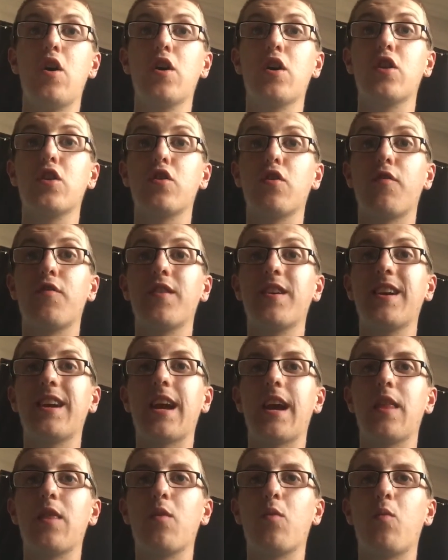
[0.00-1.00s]
could often
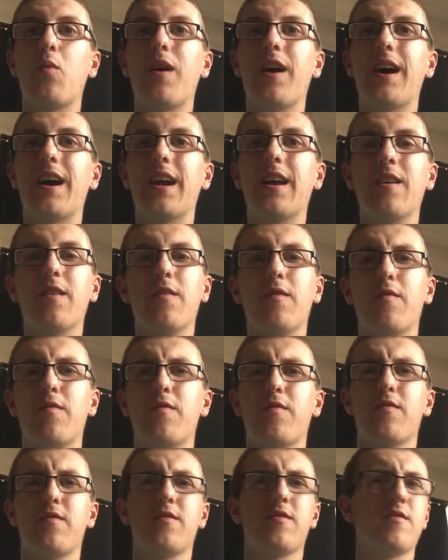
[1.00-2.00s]
get in the way of,
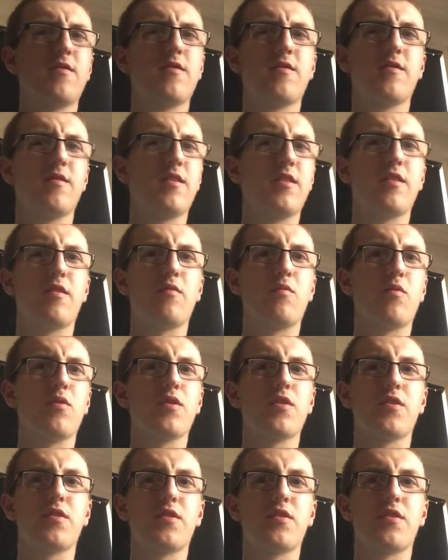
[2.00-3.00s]
you don't
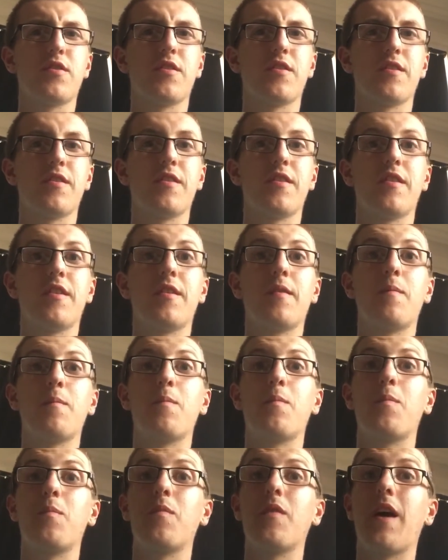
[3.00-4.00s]
want to
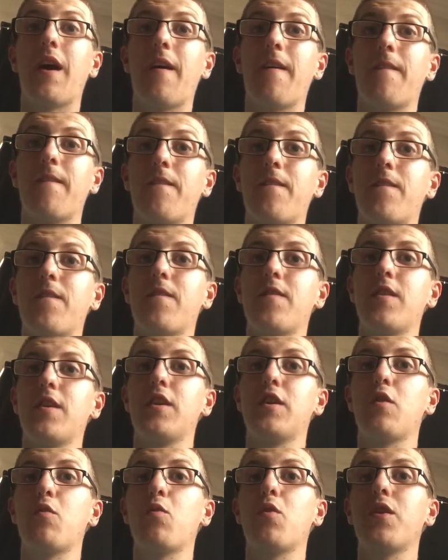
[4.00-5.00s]
have, you
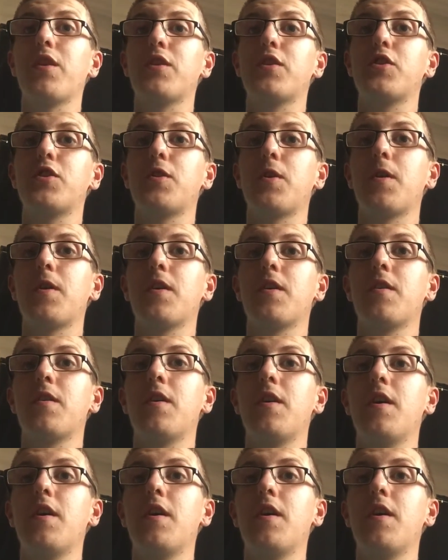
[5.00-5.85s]
don't want to